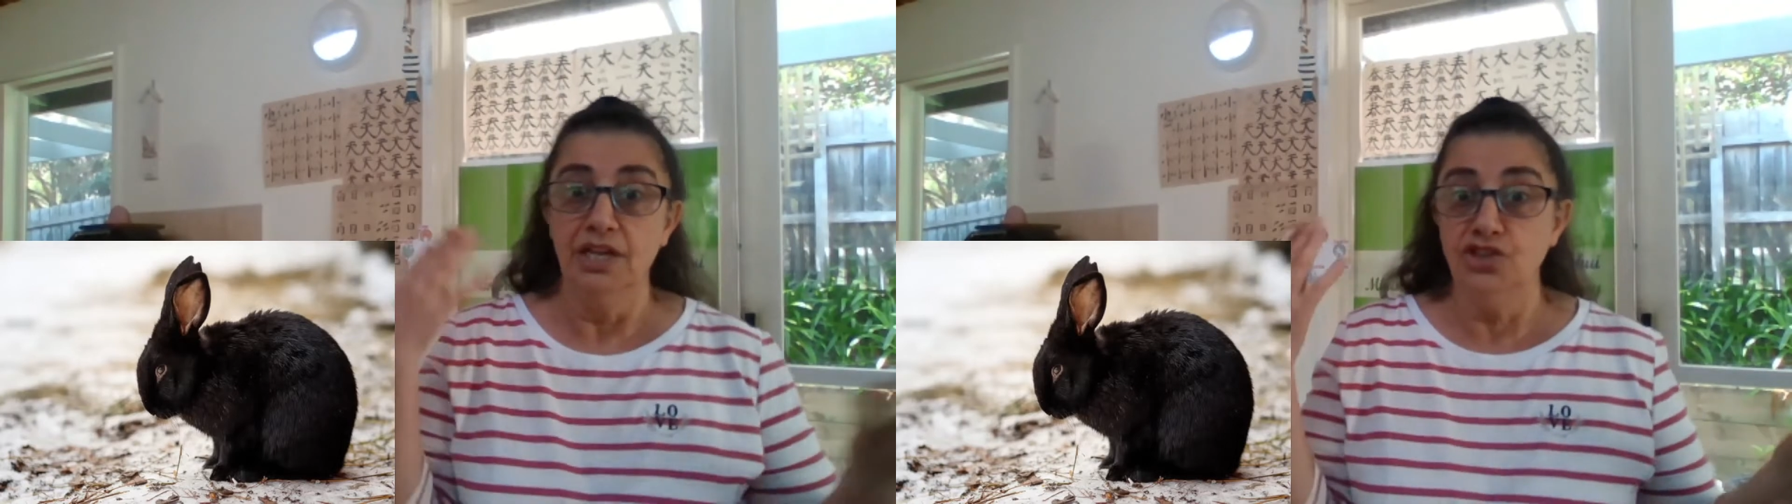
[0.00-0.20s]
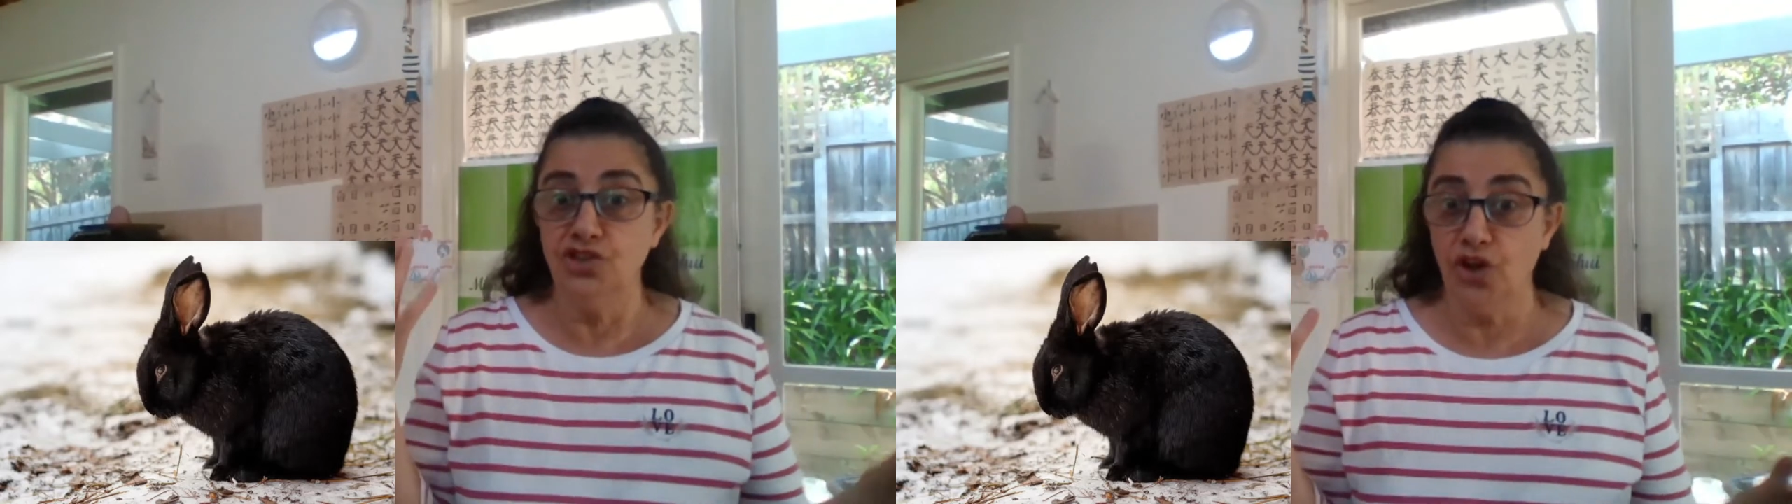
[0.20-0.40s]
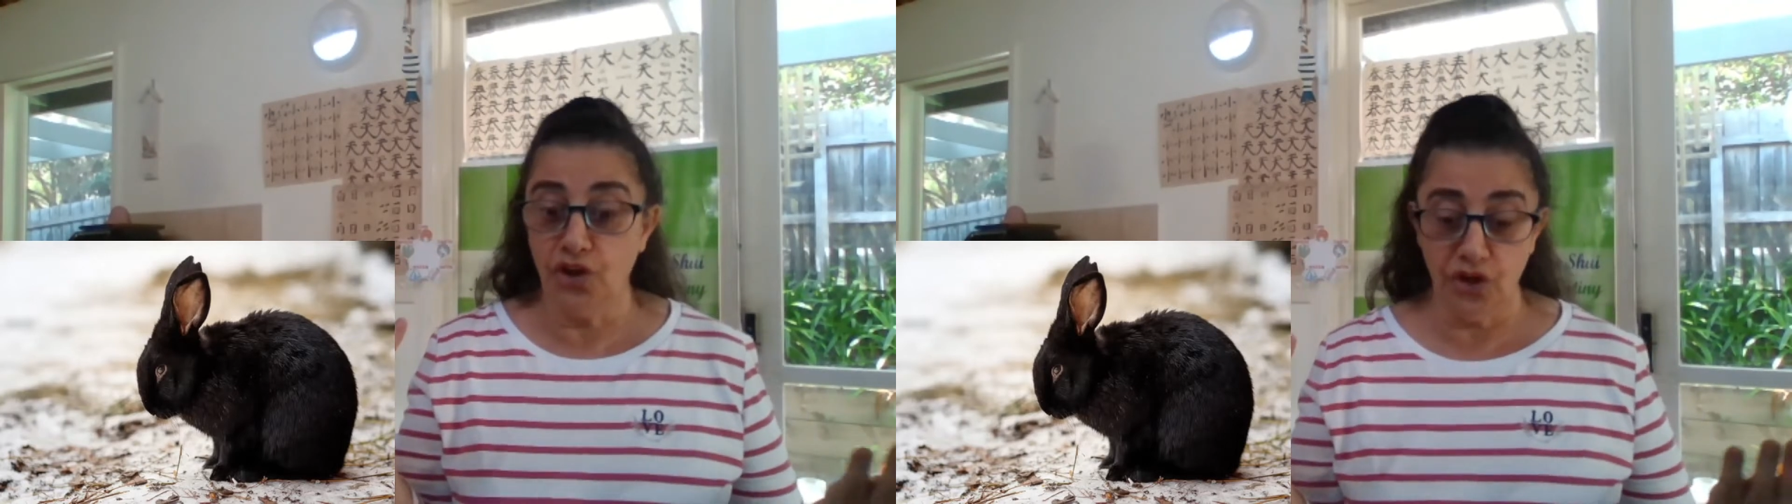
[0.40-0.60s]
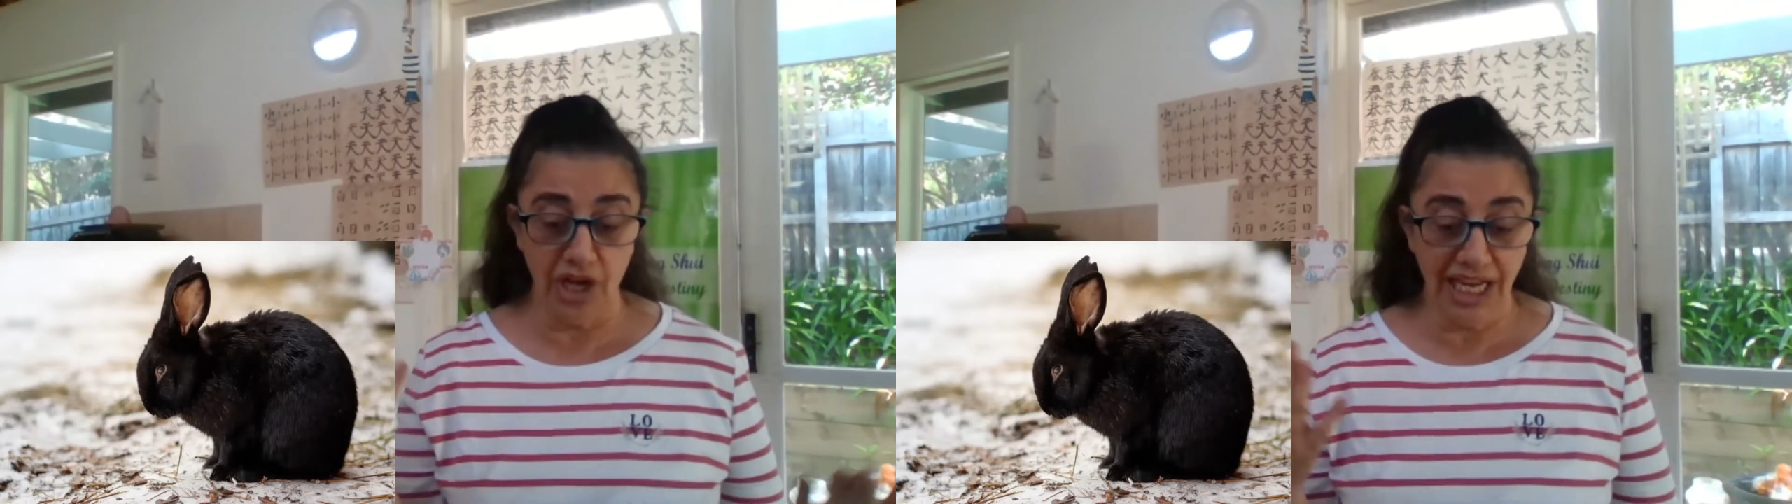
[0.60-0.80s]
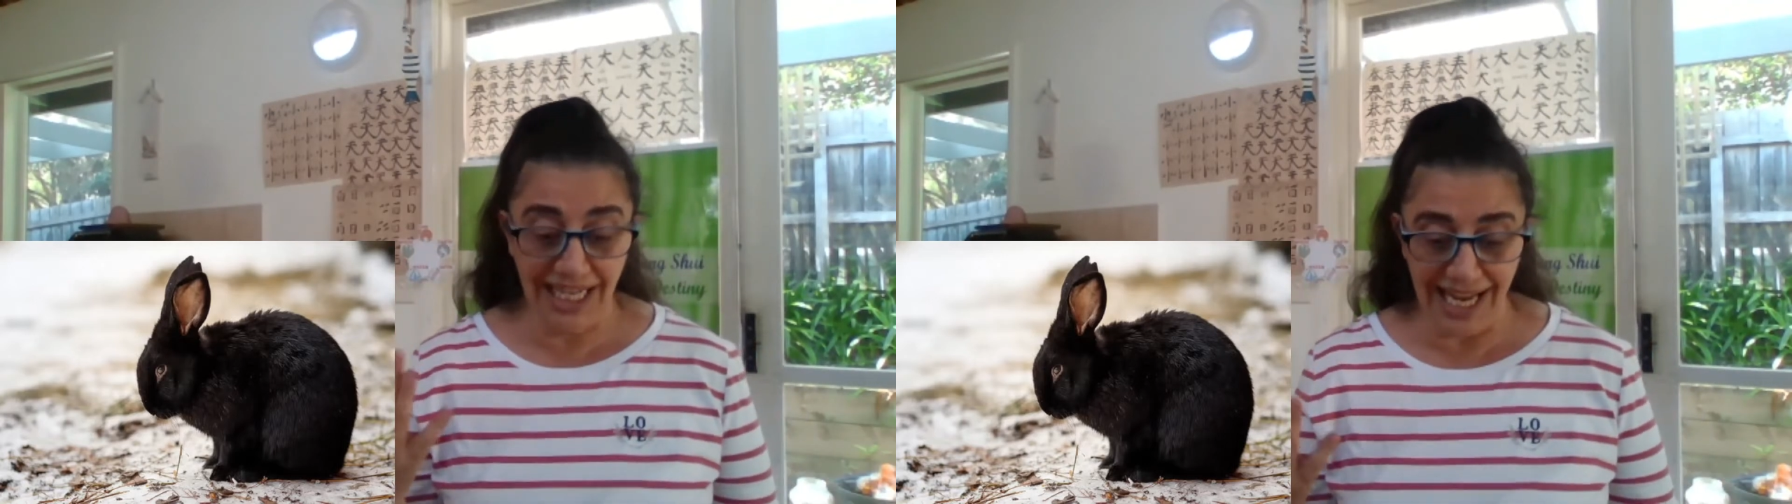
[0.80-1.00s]
So
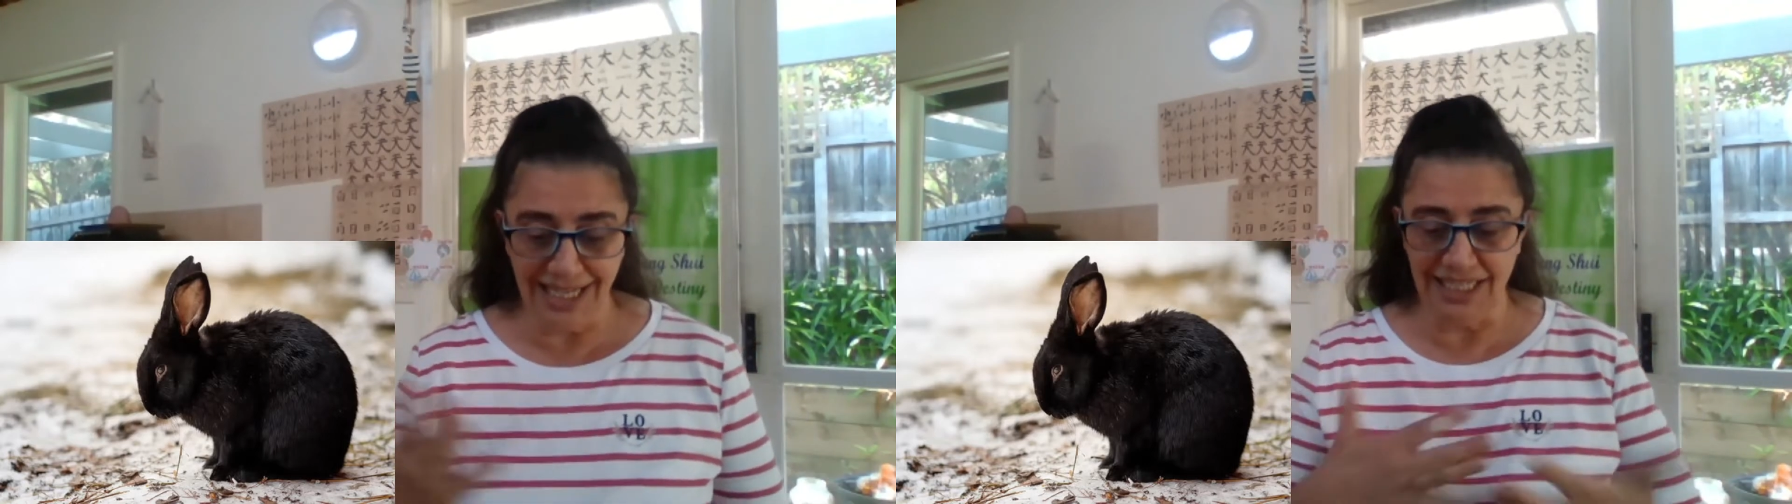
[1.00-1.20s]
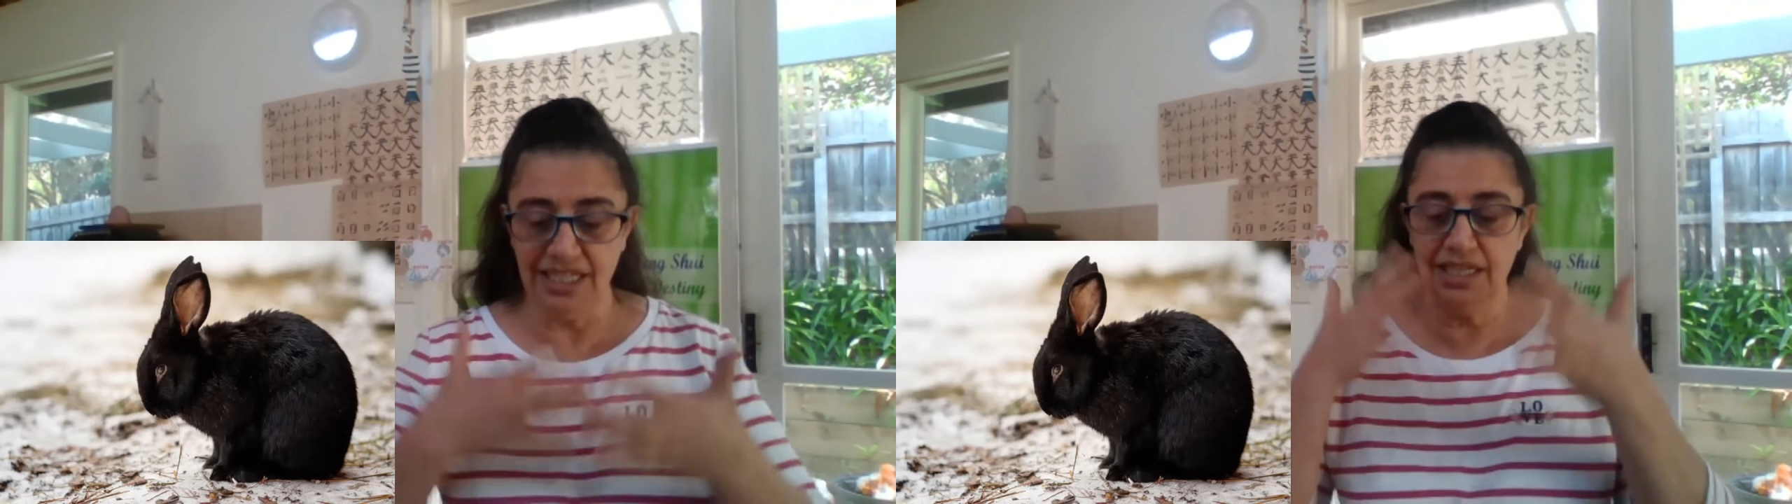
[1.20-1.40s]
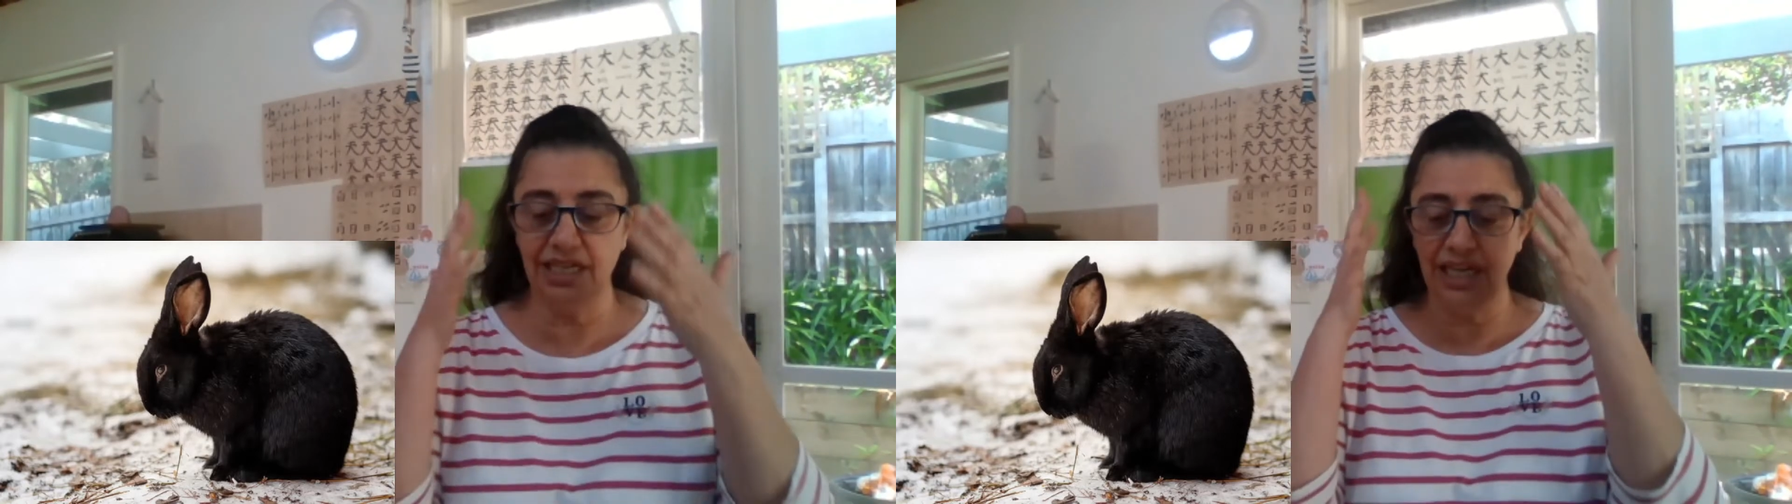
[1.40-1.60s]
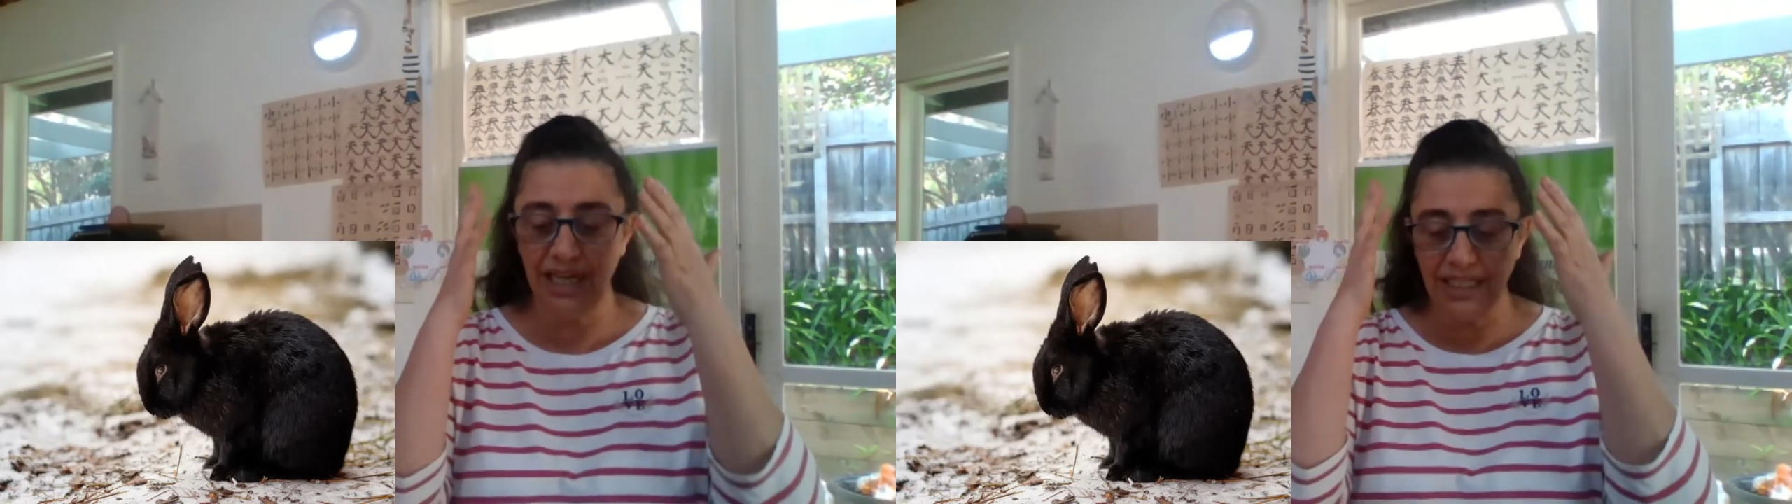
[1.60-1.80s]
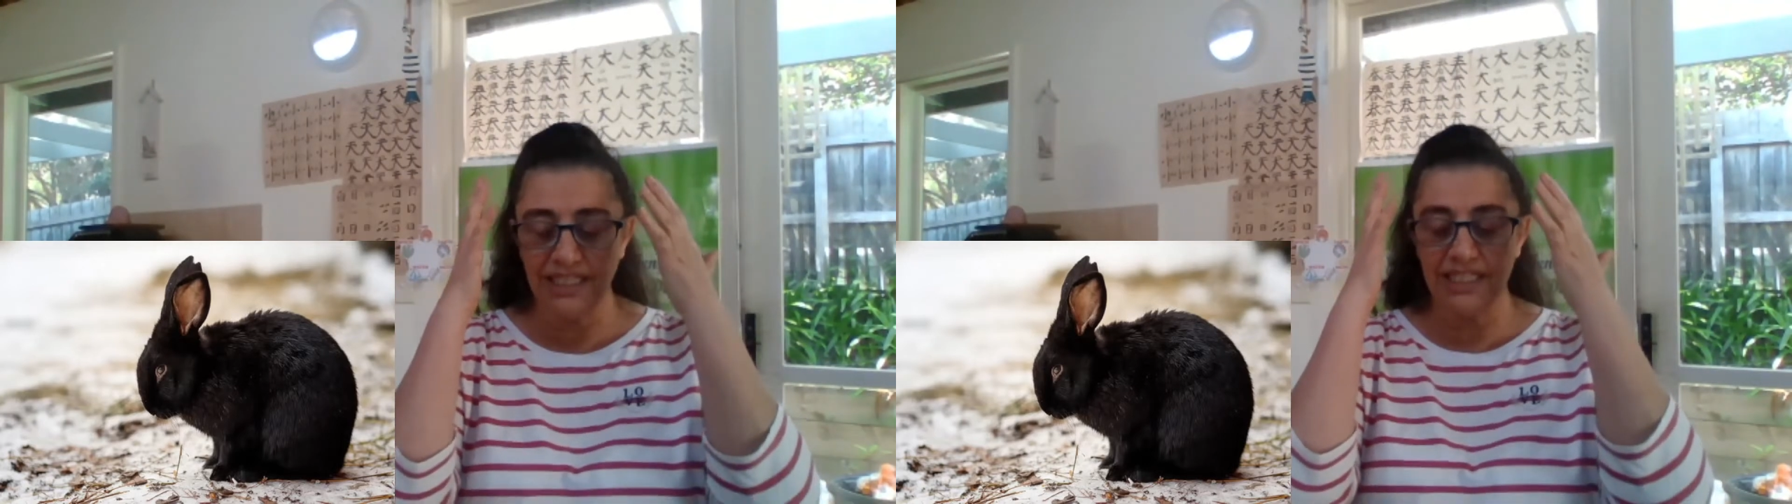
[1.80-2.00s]
again,
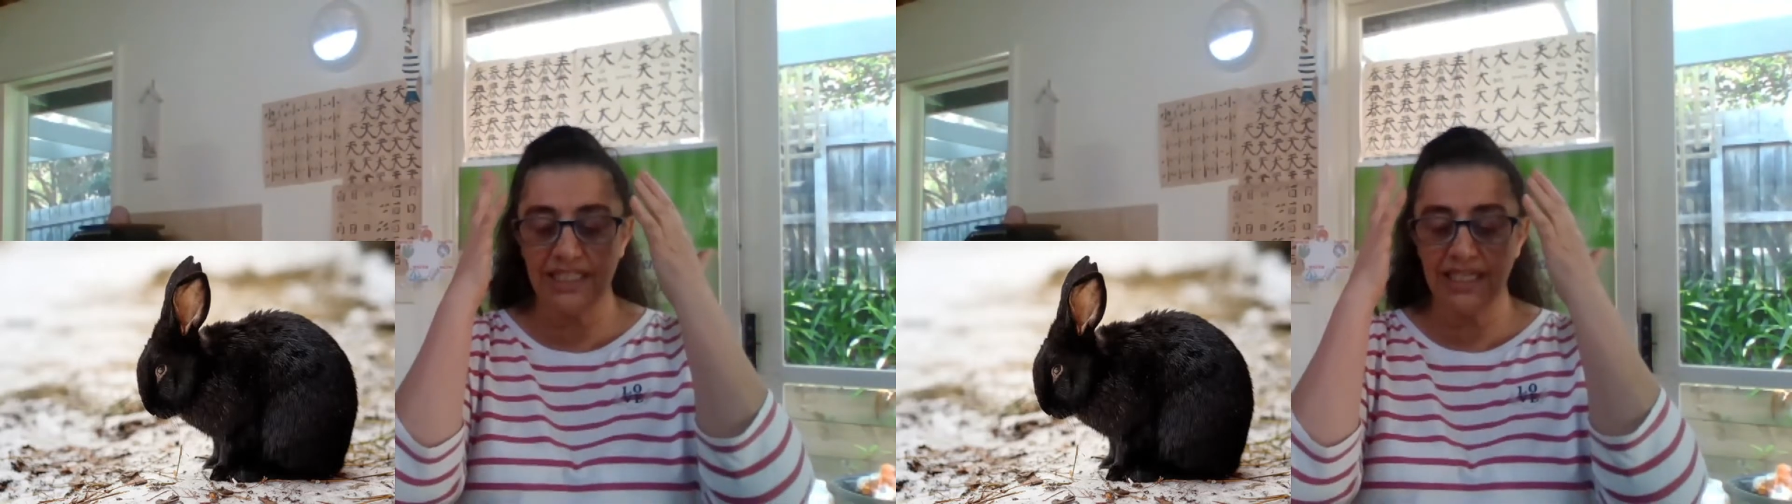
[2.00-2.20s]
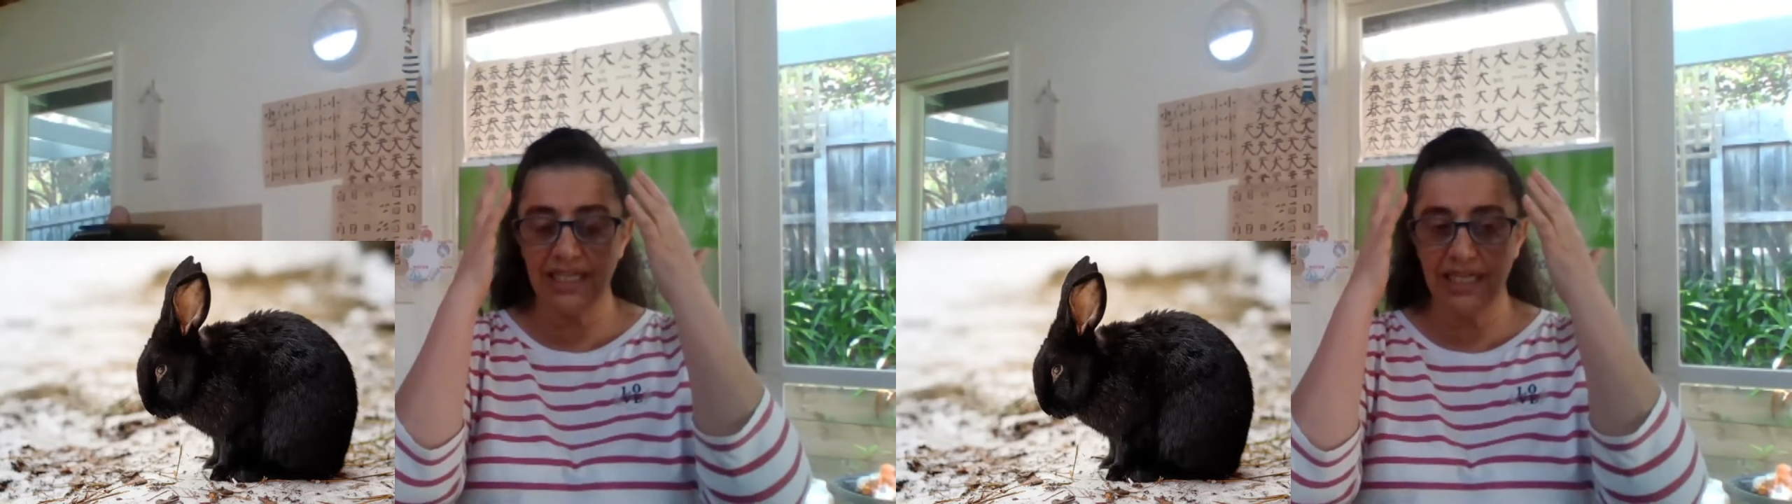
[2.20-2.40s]
it's